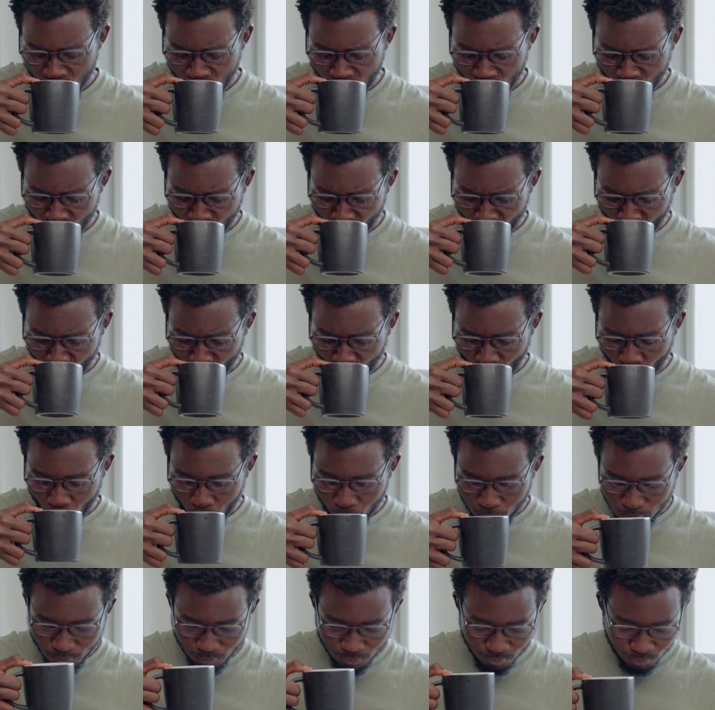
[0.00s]

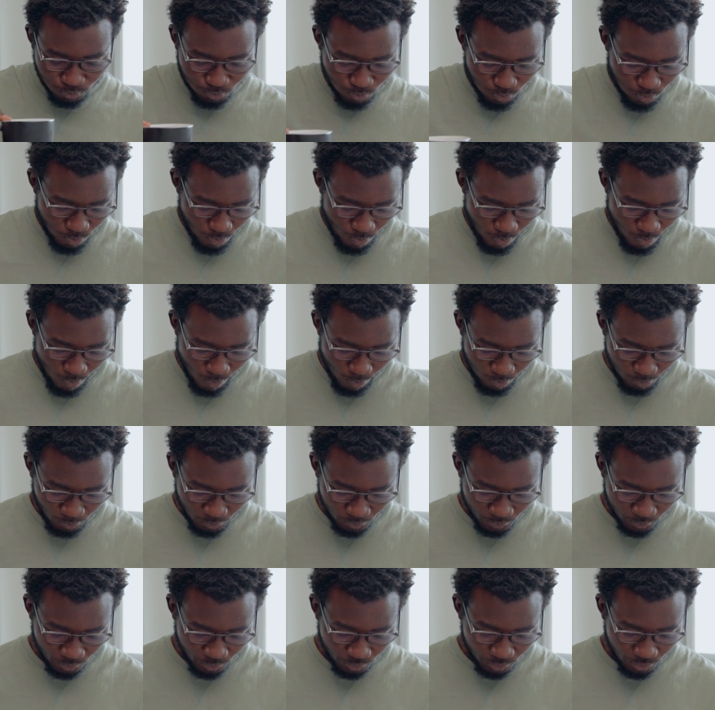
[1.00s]

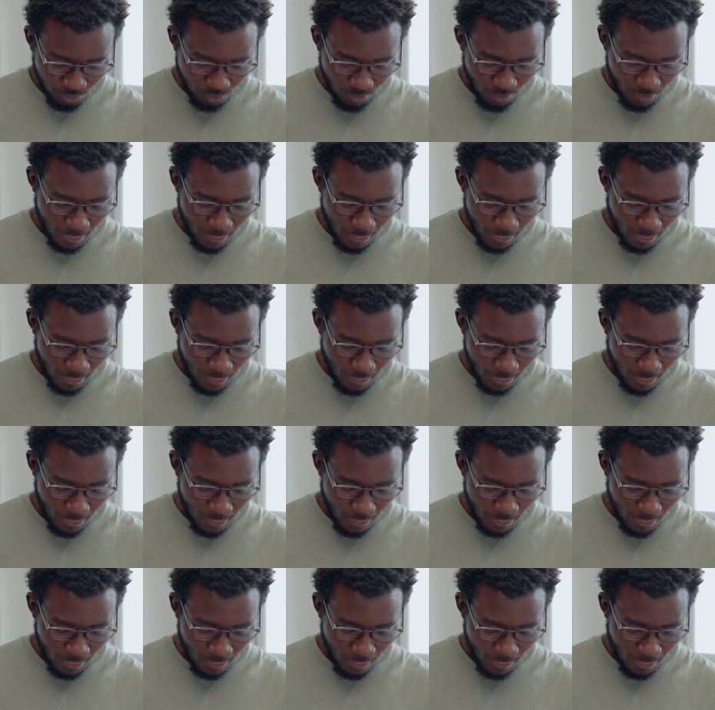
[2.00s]
No one is speaking in this clip.